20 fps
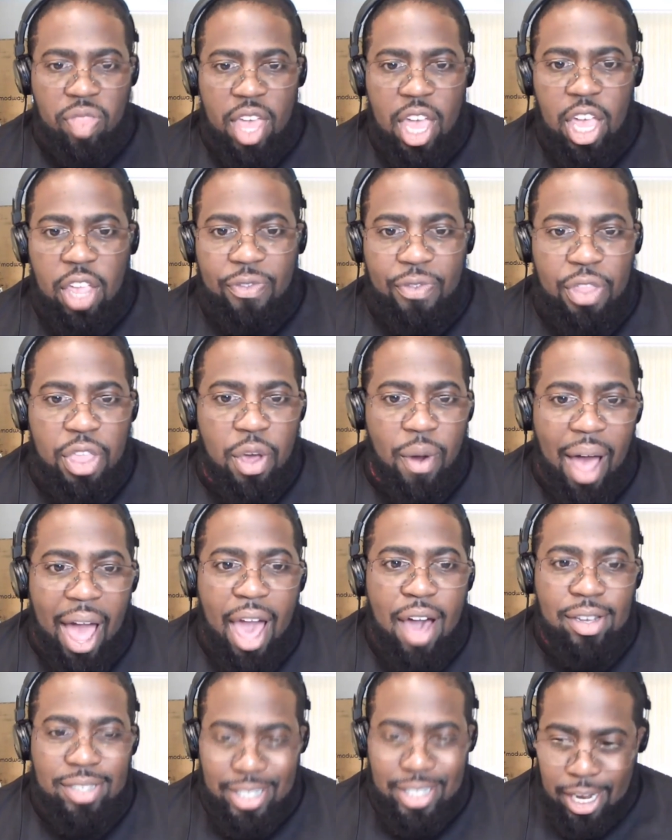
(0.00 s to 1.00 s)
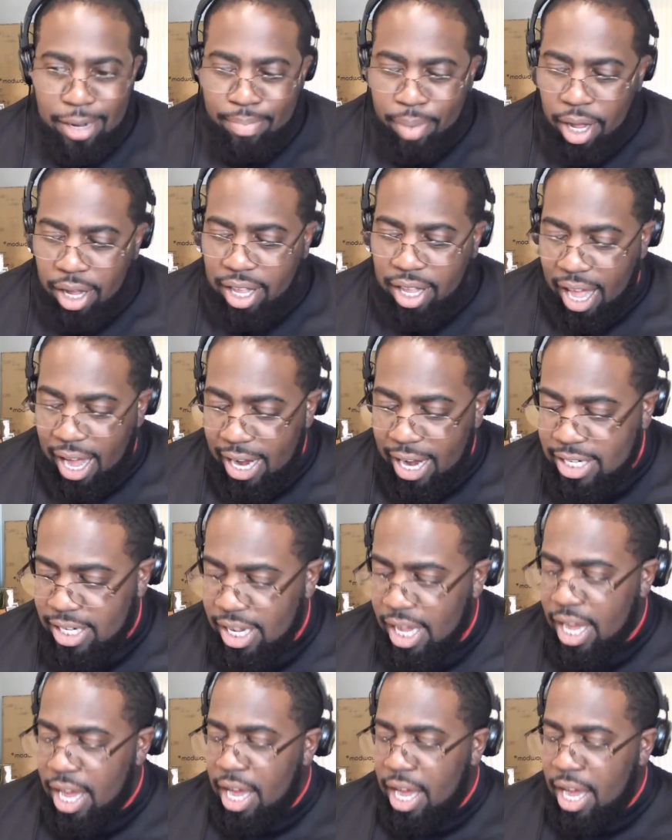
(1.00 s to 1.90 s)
things for the Ohio State Buckeyes.